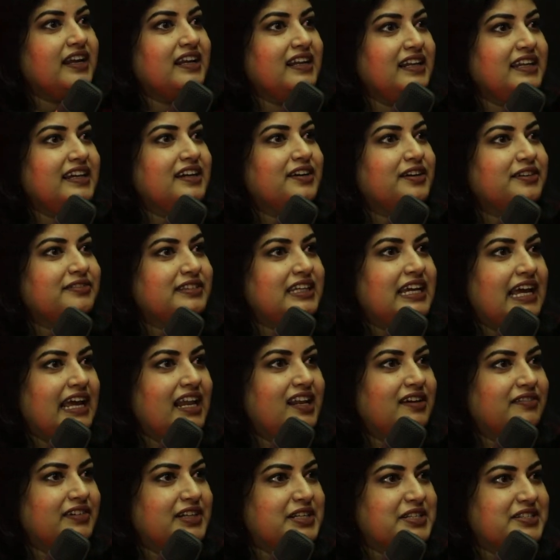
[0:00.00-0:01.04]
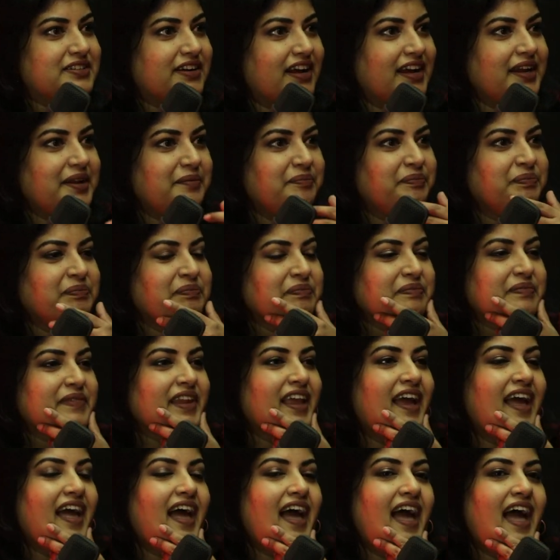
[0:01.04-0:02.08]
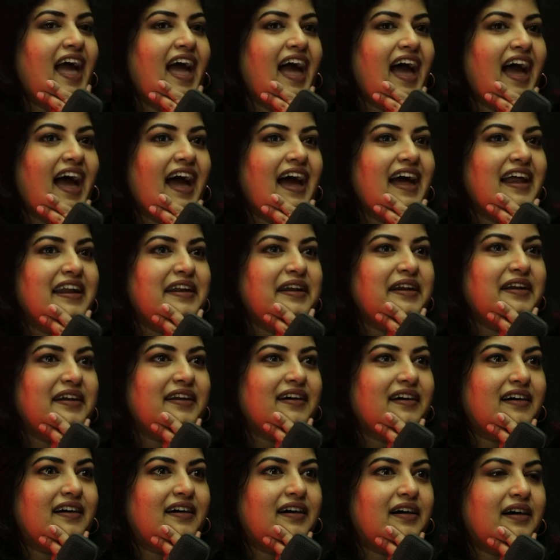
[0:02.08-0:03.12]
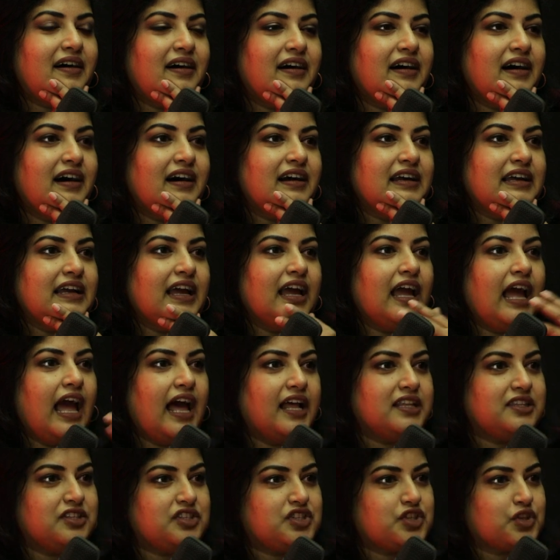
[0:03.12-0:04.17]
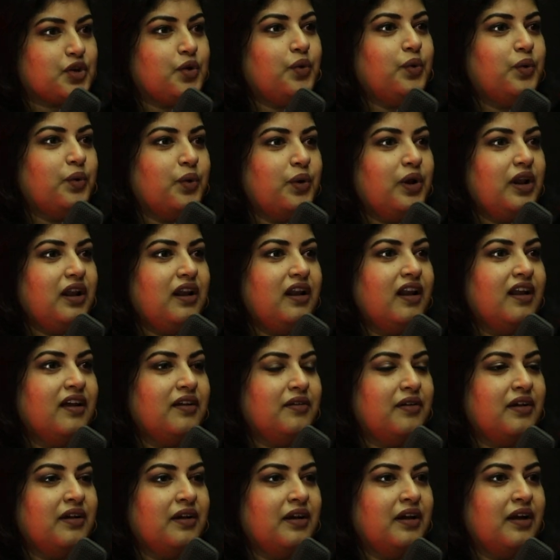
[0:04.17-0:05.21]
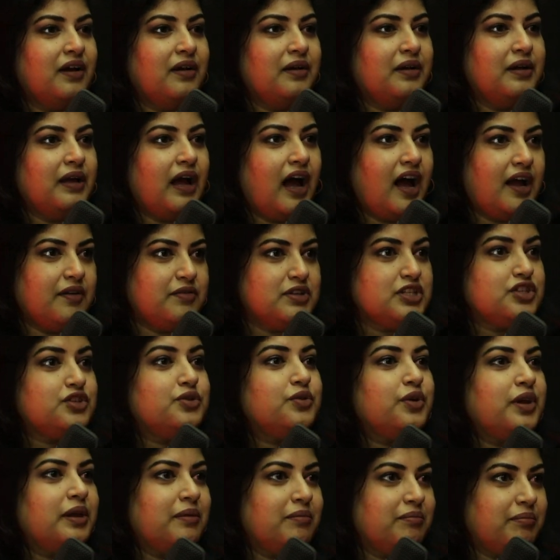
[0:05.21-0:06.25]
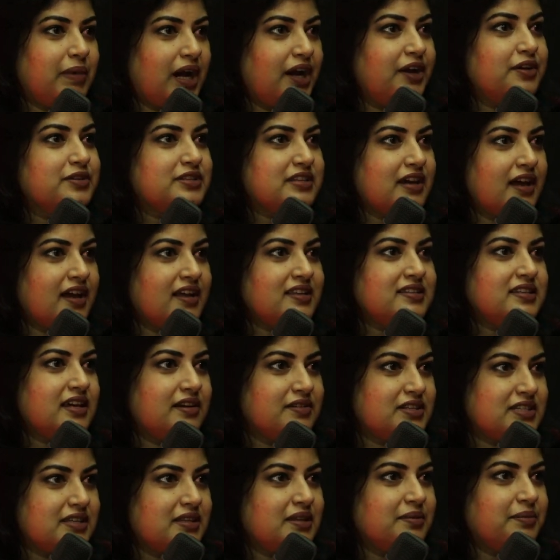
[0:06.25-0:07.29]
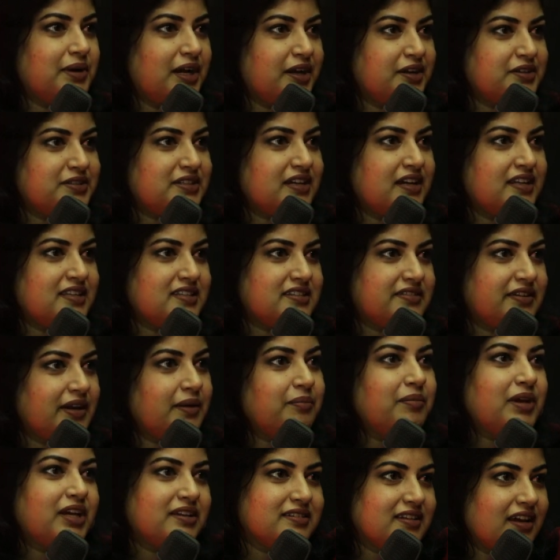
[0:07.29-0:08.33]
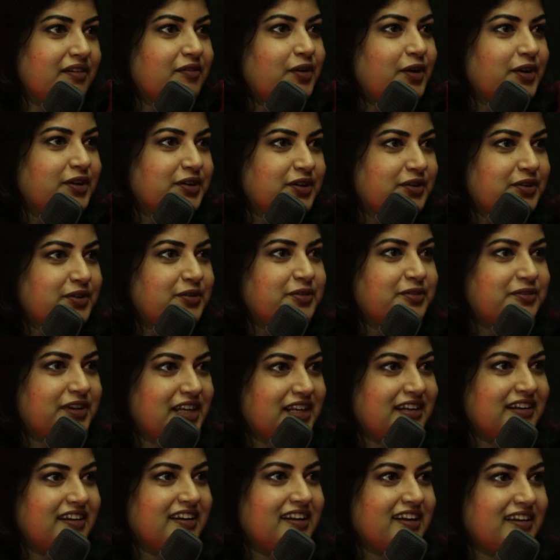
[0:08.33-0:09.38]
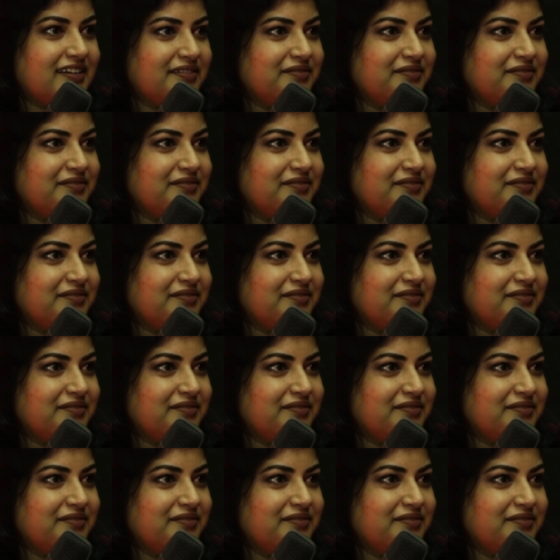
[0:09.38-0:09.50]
year of the A levels, right? Mm. And uh, at school, hmm. I was doing bioscience. I was in the bioscience stream because I wanted to do veterinary,